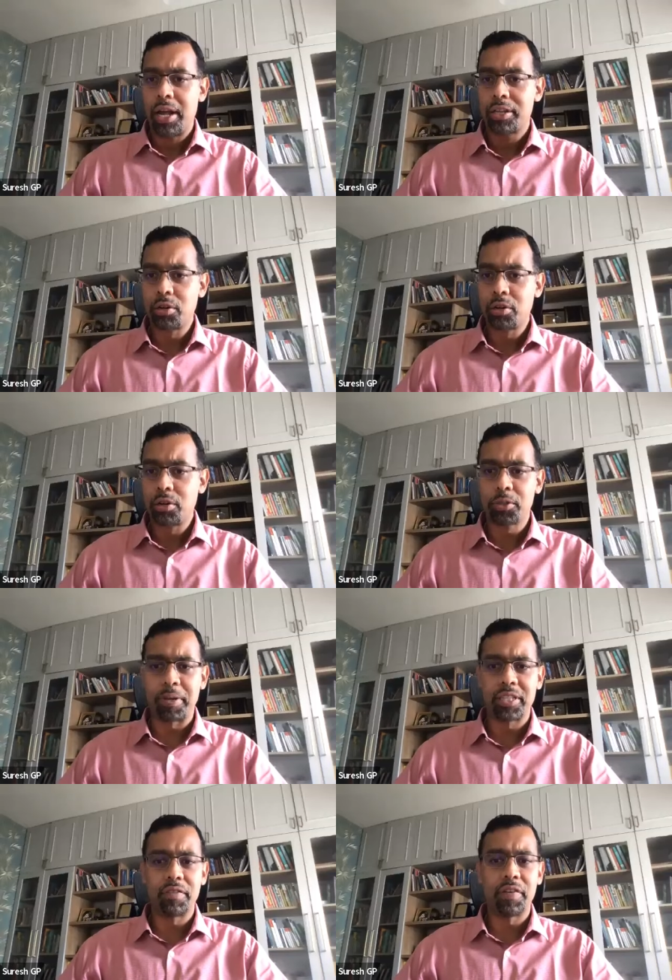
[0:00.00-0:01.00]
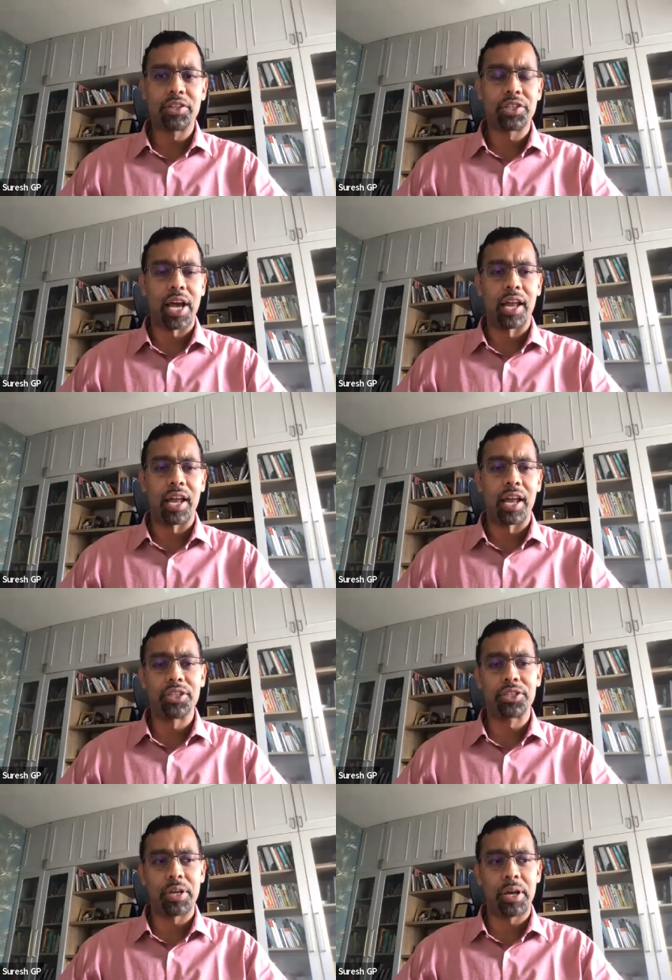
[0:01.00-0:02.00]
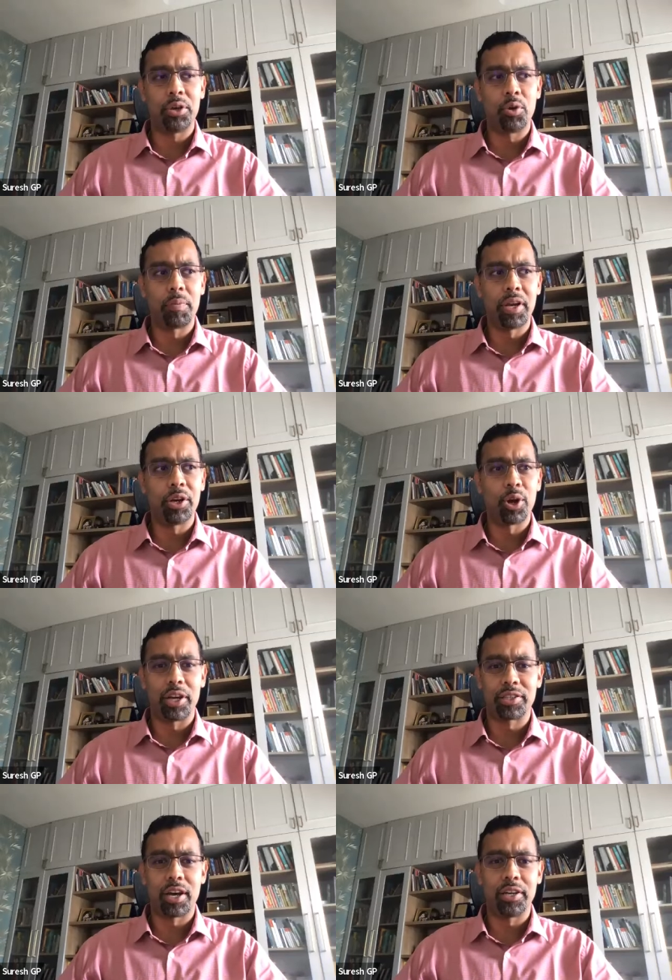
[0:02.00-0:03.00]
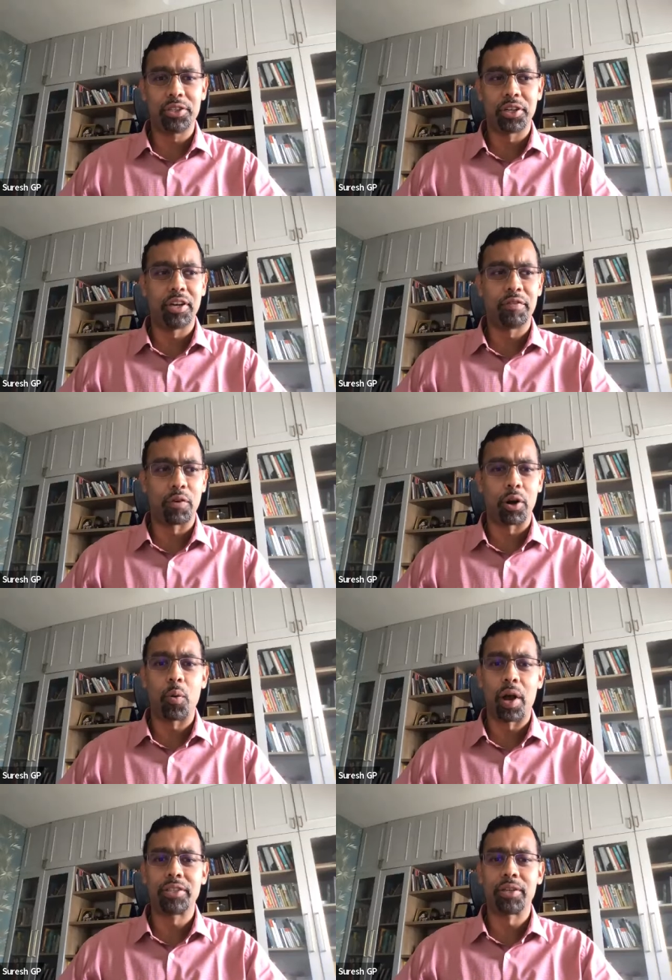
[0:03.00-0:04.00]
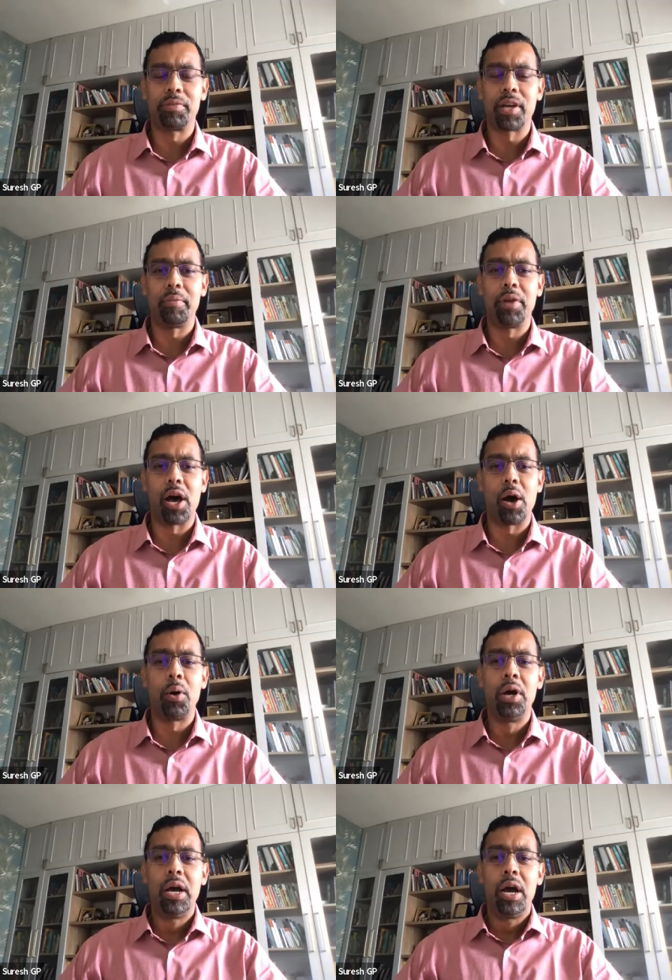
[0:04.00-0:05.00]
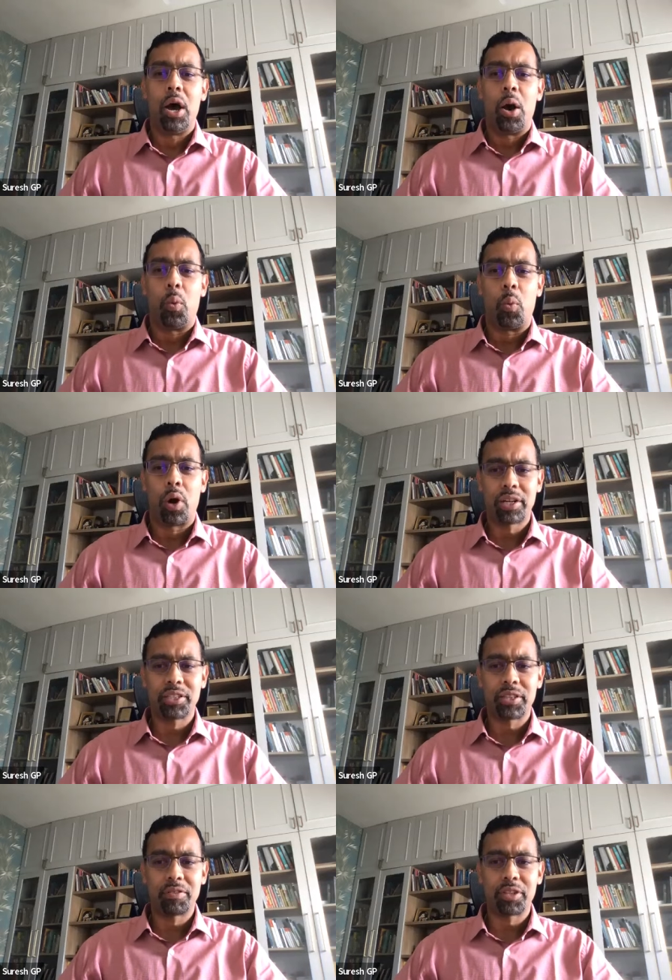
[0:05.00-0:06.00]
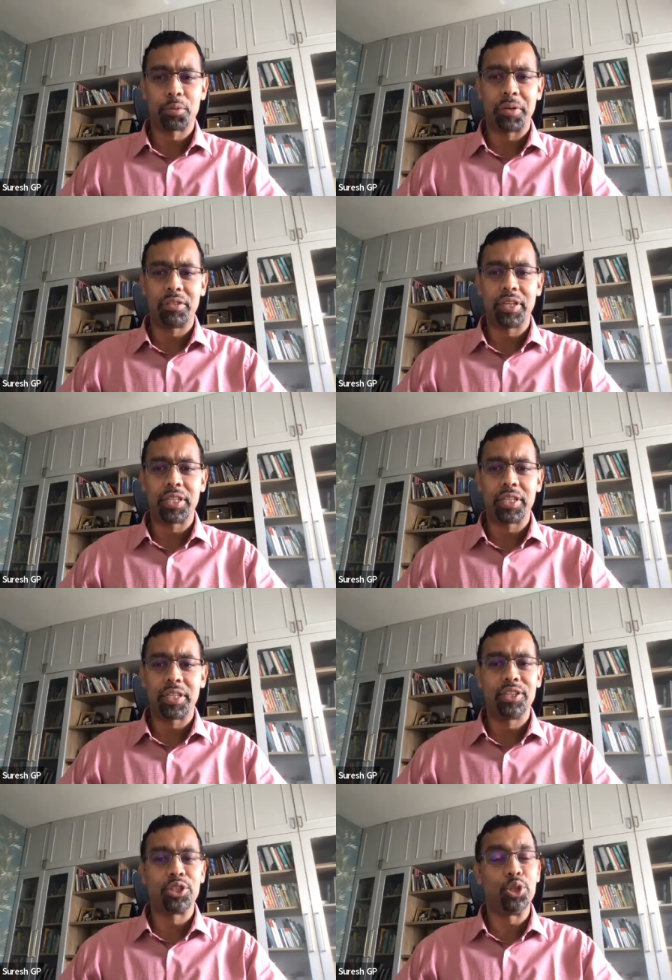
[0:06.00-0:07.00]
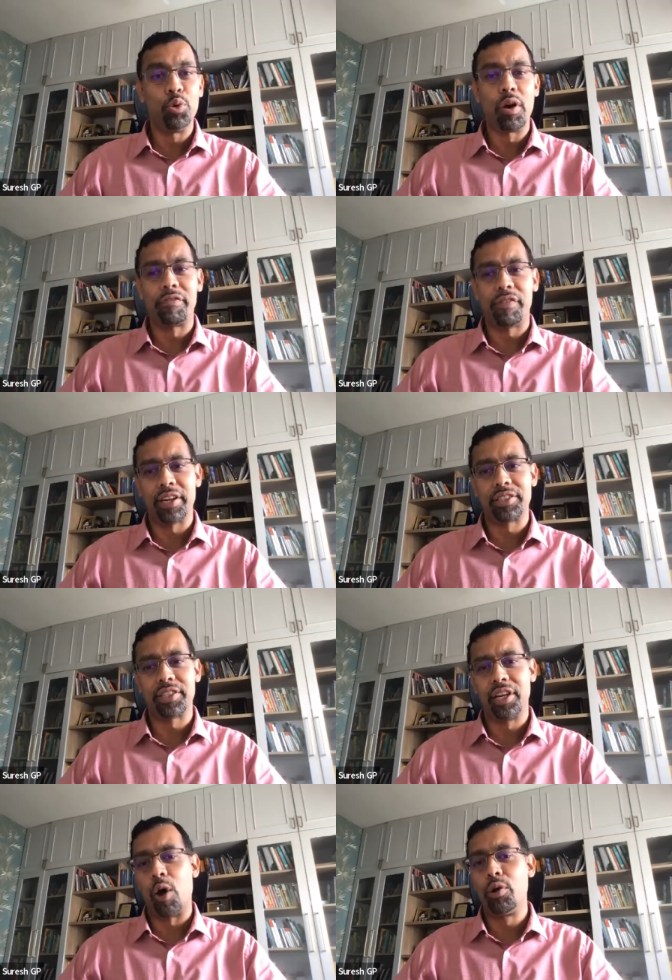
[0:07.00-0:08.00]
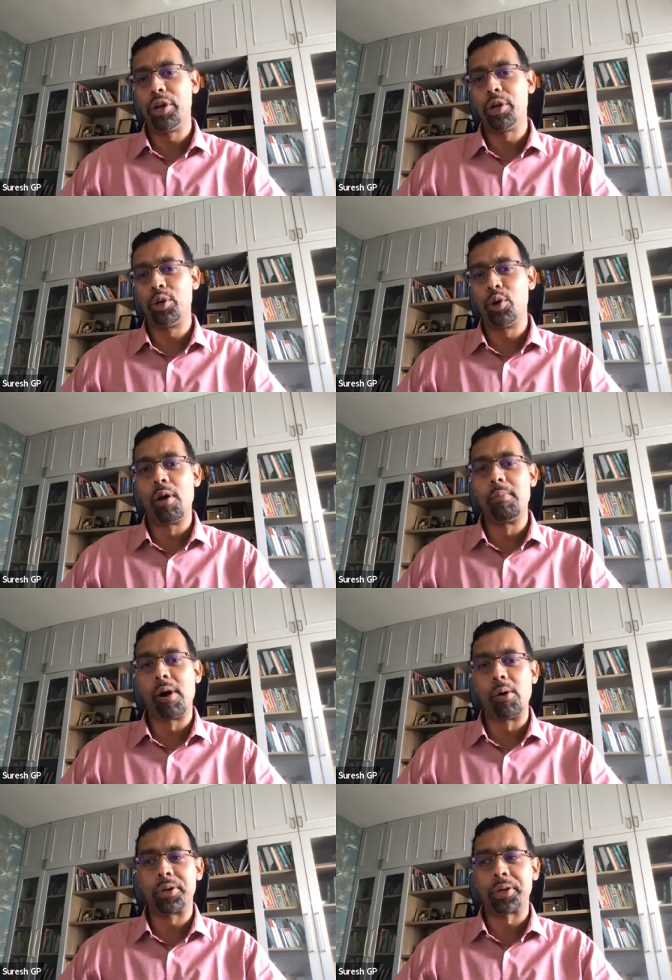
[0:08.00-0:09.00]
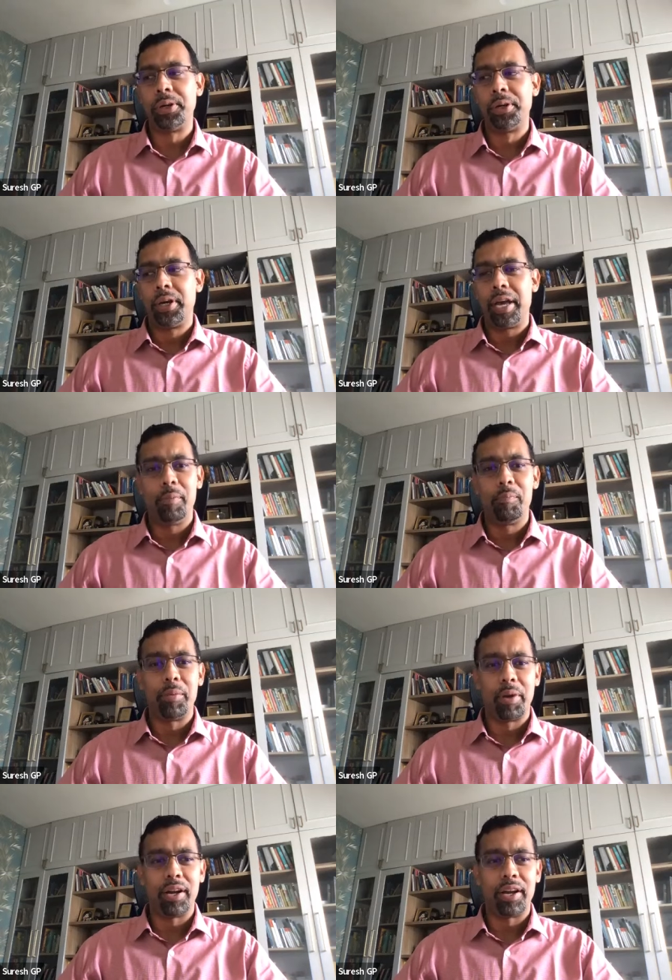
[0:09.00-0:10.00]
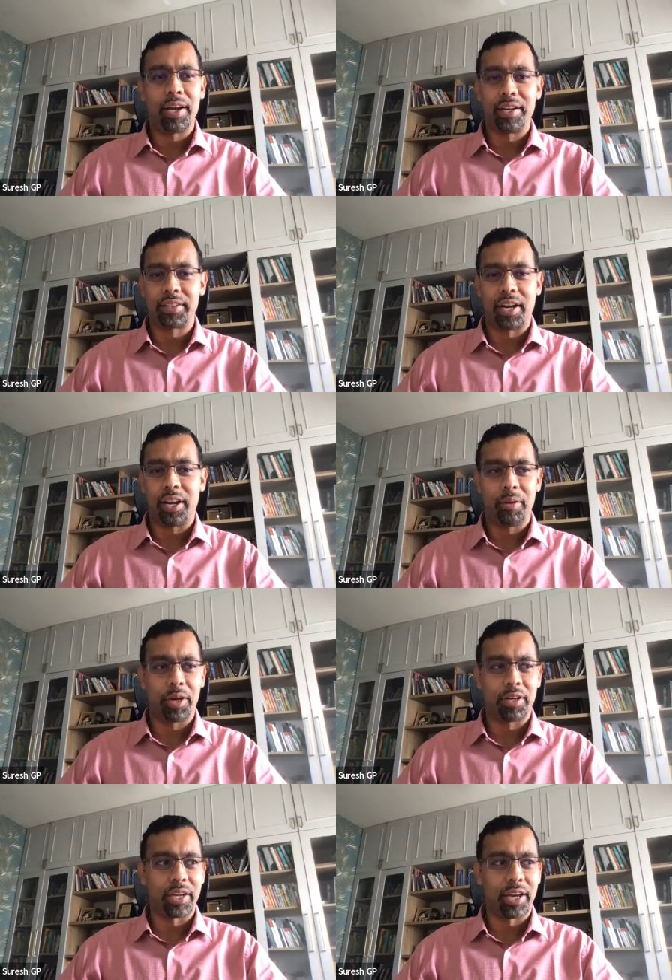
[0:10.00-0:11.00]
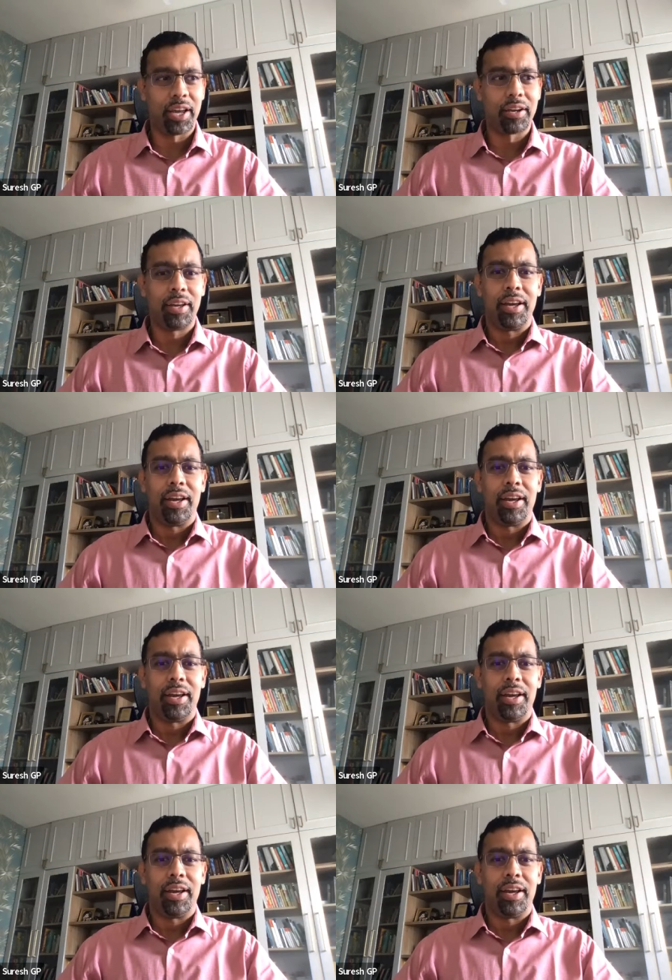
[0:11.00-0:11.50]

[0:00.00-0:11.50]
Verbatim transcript: Let's go to the specific challenges. You have been in your SRE journey for quite some time now. What are some of the specific challenges you have faced and how did you go about implementing SRE? Because again,